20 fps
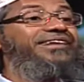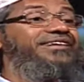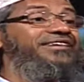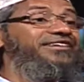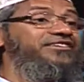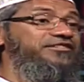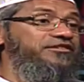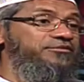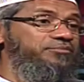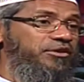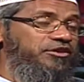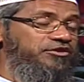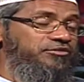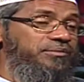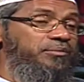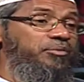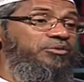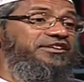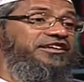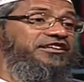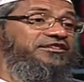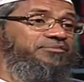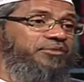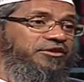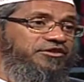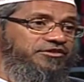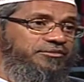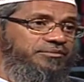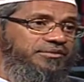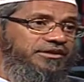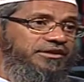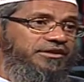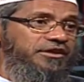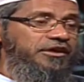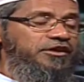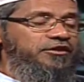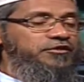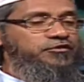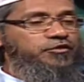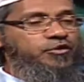staring is responsible. Both are responsible.
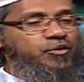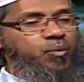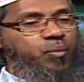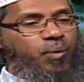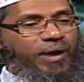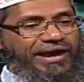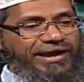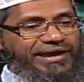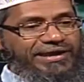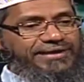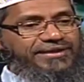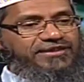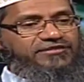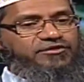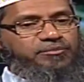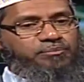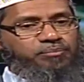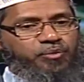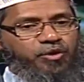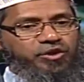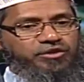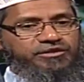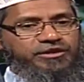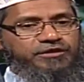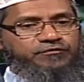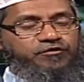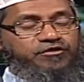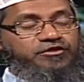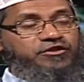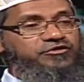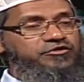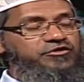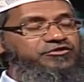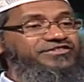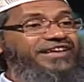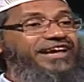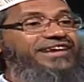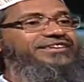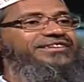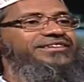So wearing is important for the
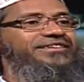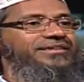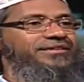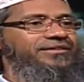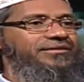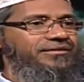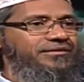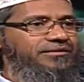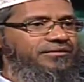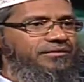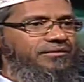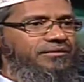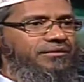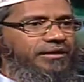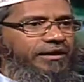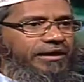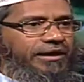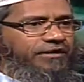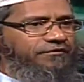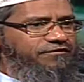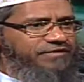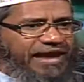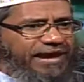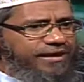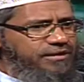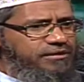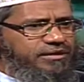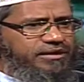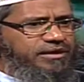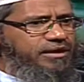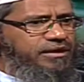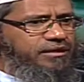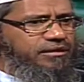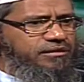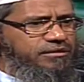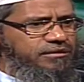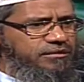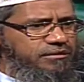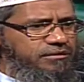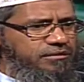society. If that is the
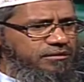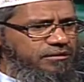case,